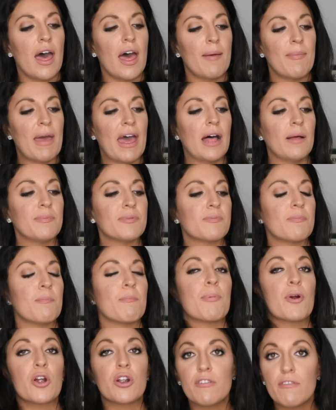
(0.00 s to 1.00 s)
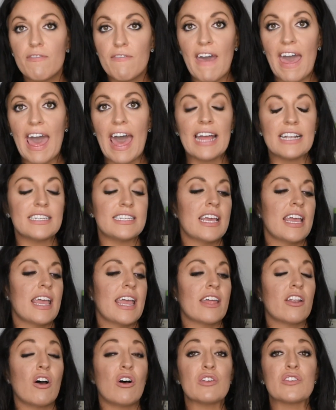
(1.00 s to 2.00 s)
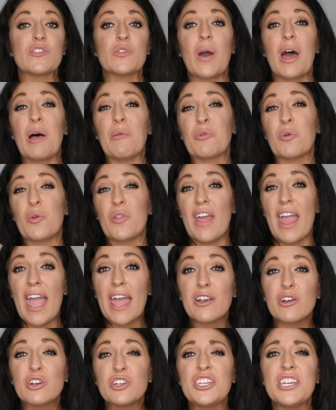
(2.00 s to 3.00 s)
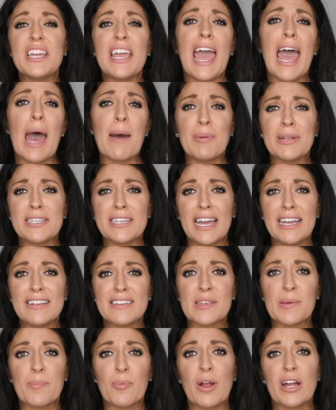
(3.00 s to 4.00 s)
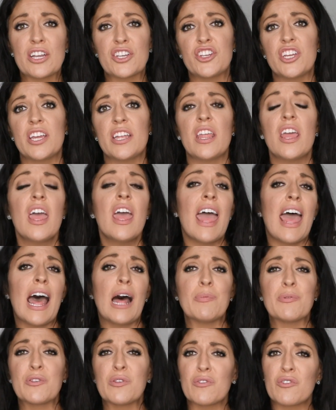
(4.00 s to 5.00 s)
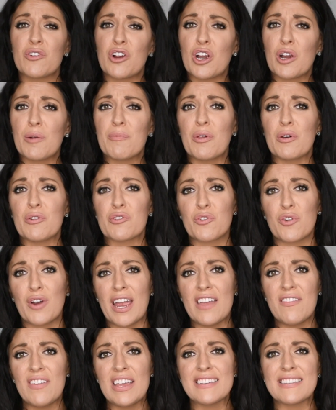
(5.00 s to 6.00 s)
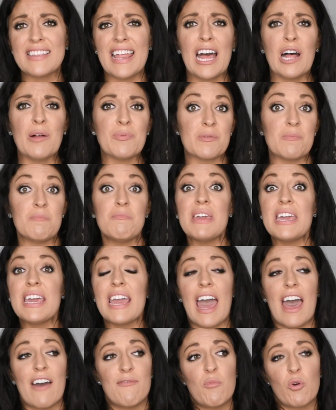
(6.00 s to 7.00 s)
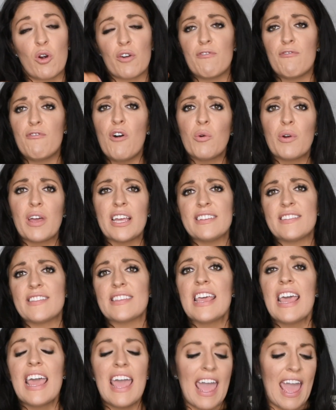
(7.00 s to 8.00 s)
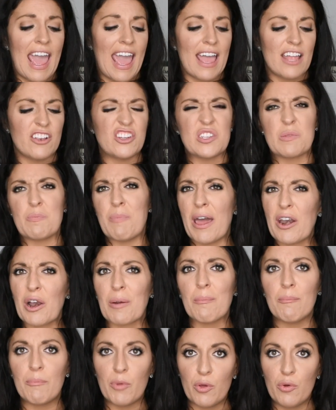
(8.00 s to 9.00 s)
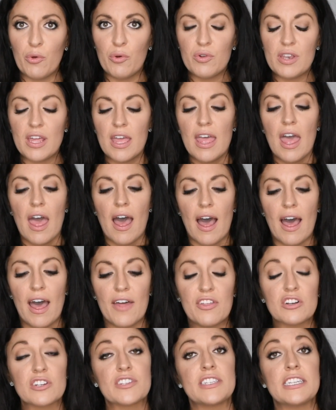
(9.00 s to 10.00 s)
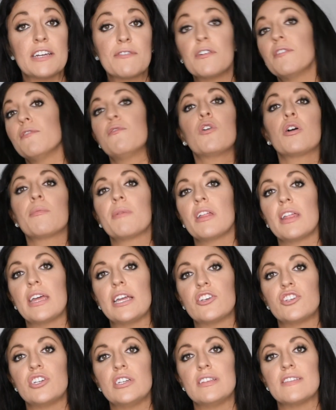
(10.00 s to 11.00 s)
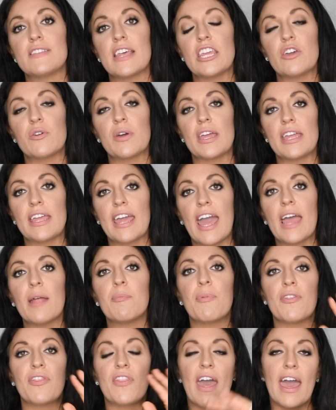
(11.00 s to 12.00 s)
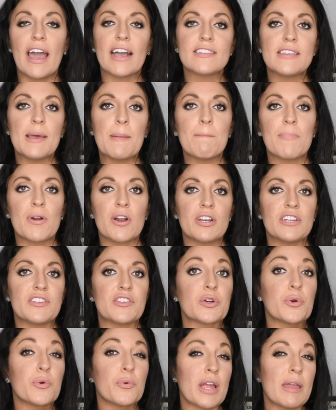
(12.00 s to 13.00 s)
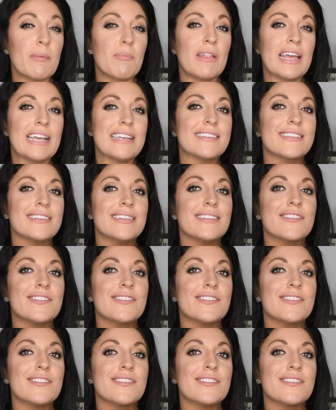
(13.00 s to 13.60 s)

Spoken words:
helps burn fat. It also helps with energy, appetite suppression, helps curb those cravings. It helps me have more focus and just better mood. There's different formulations that you can get, but the XM Burn is a great place to